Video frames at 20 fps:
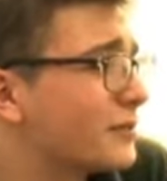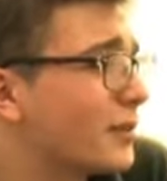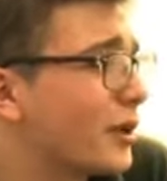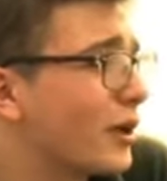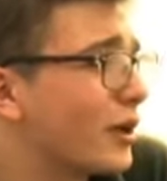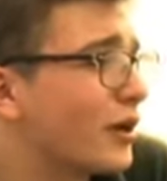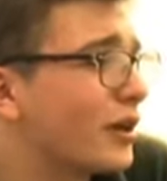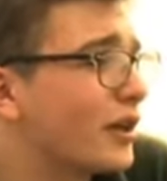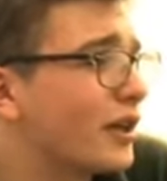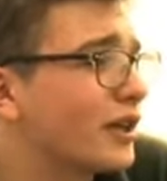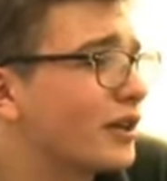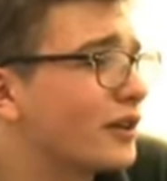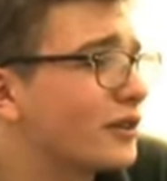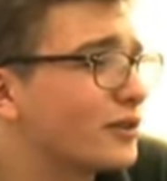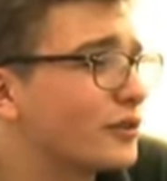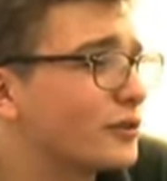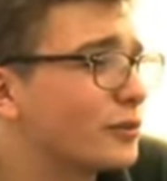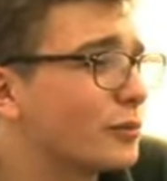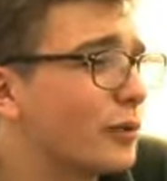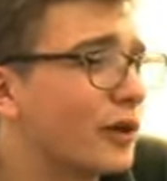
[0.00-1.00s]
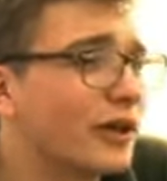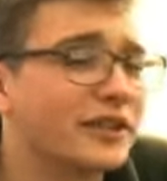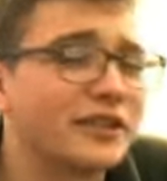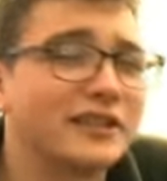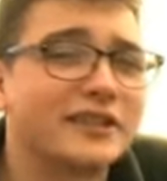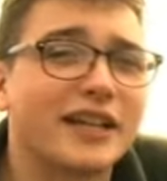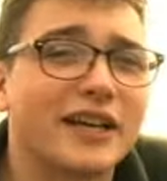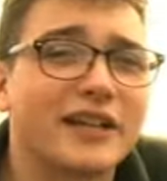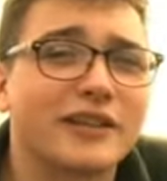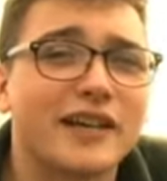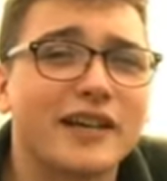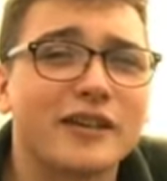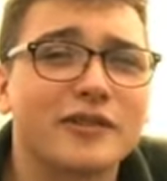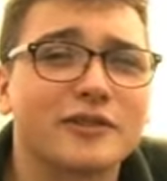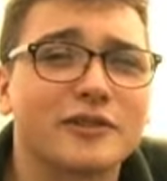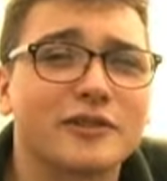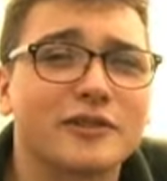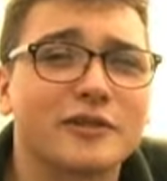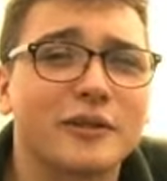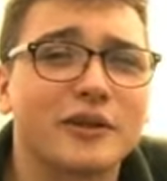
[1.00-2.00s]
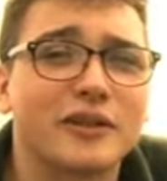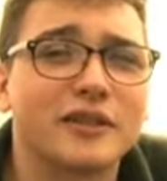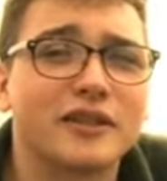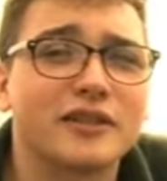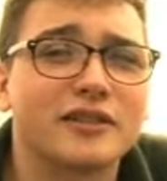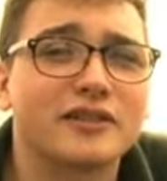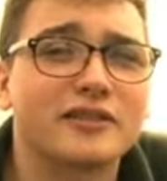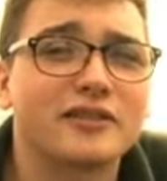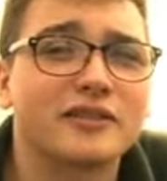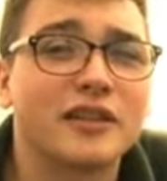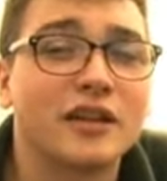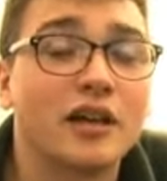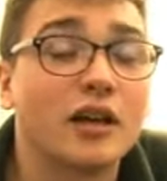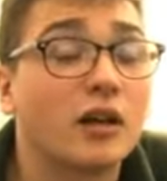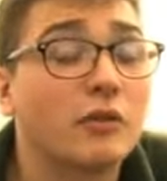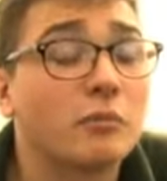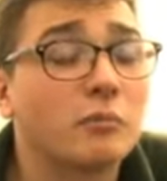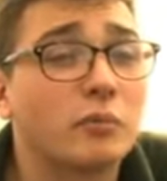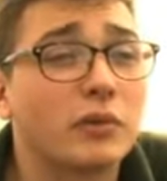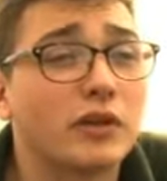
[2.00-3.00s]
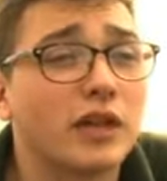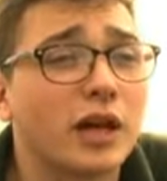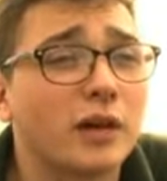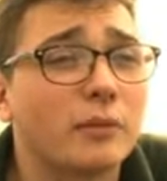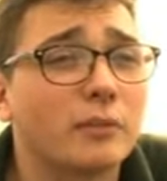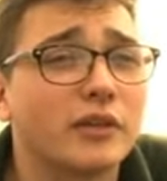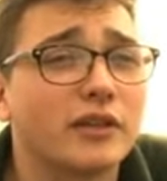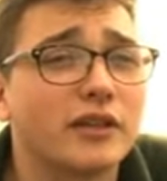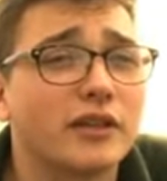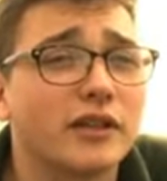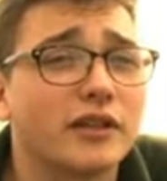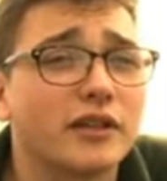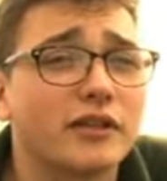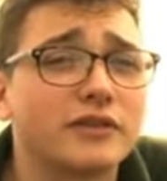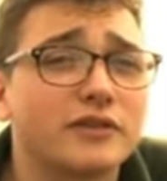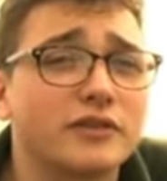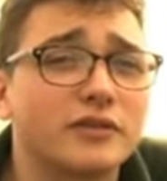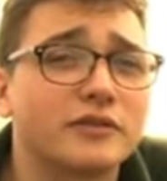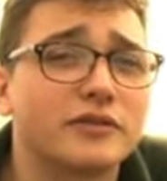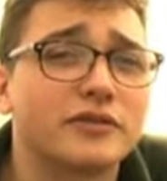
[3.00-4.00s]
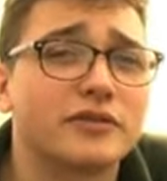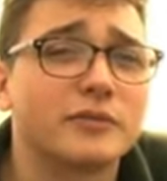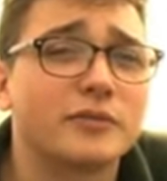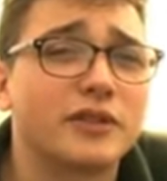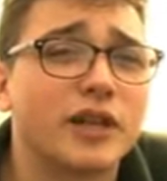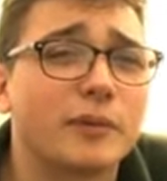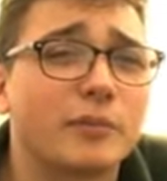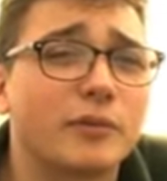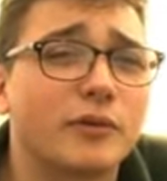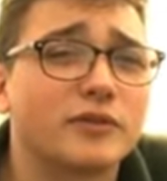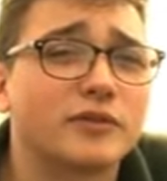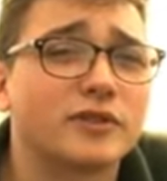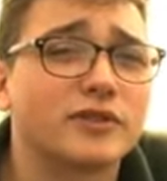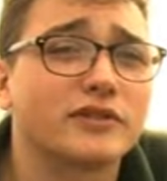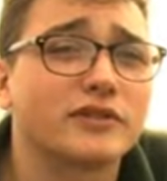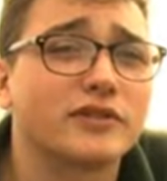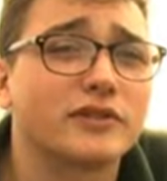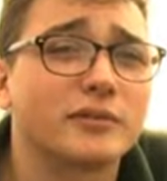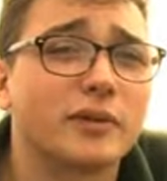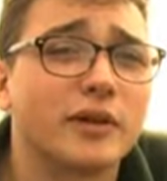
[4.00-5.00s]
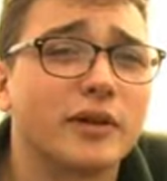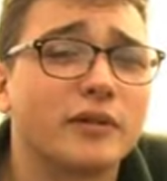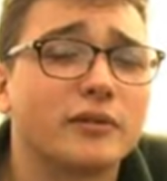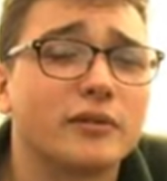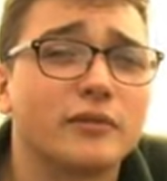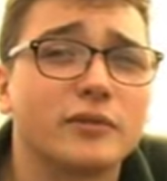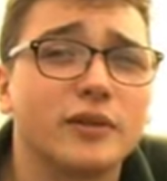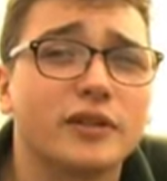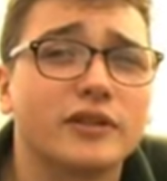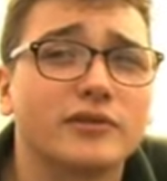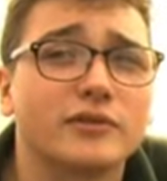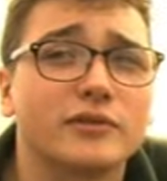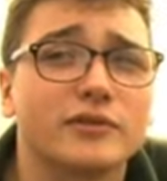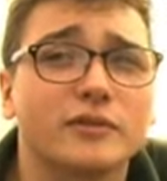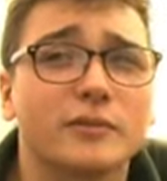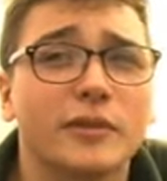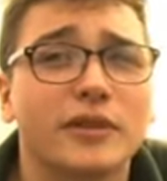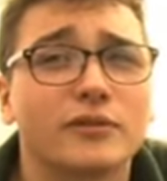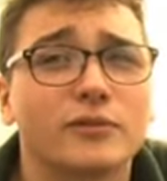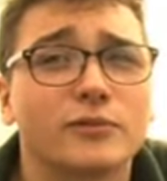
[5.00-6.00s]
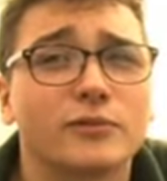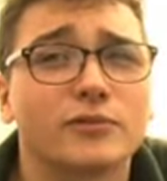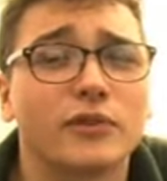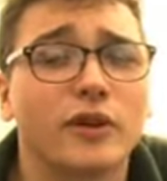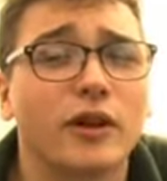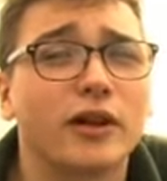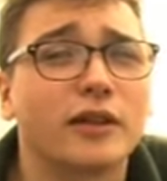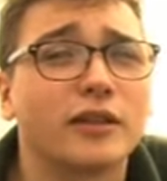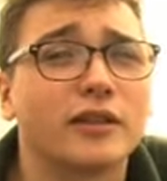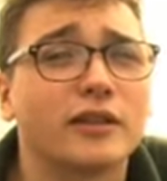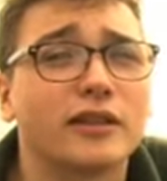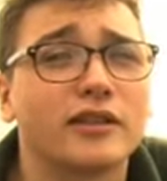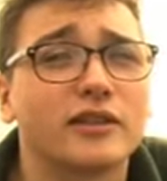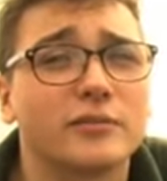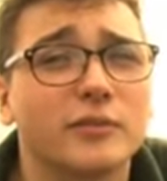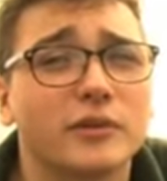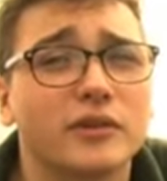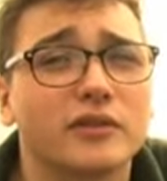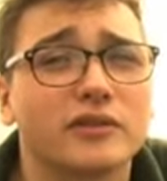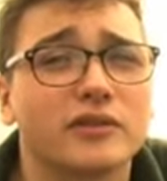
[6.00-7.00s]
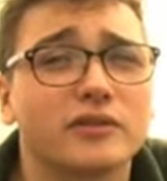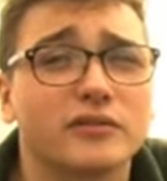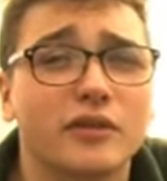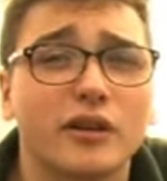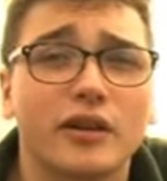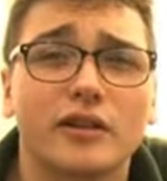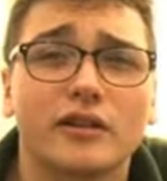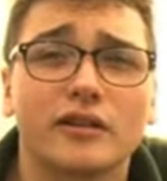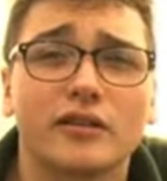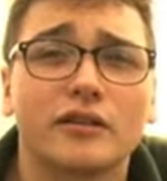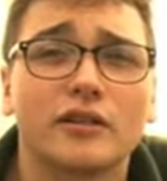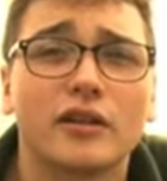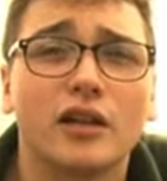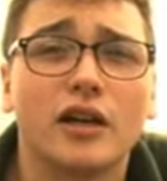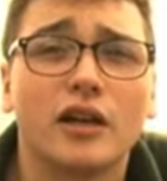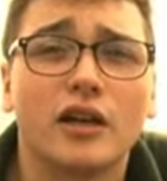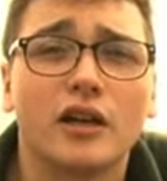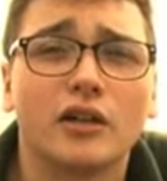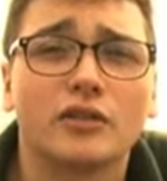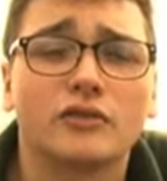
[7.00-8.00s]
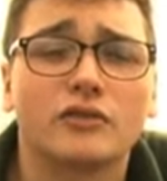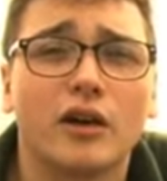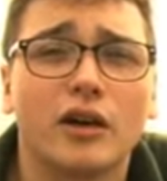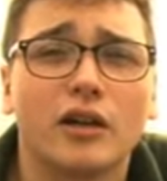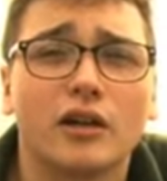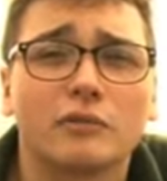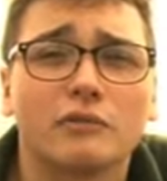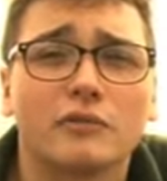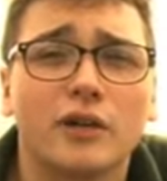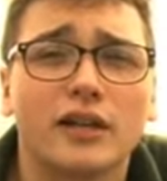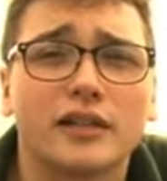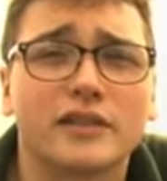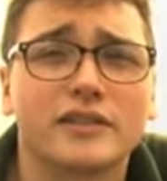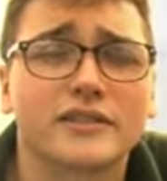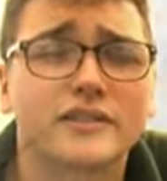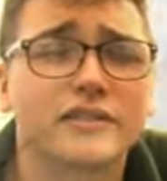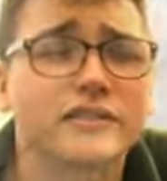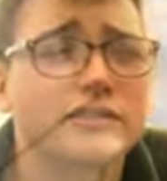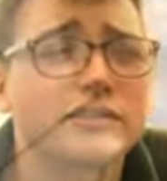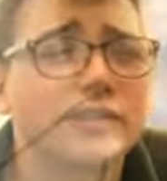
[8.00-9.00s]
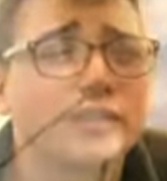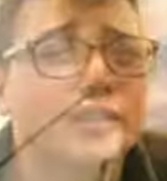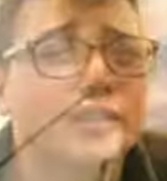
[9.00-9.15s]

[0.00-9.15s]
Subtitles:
but it's all winding down now, so it's quite nice. Been helping the other students with their projects as well. There's an ornamental trial, an entomology trial, and a trial on radishes,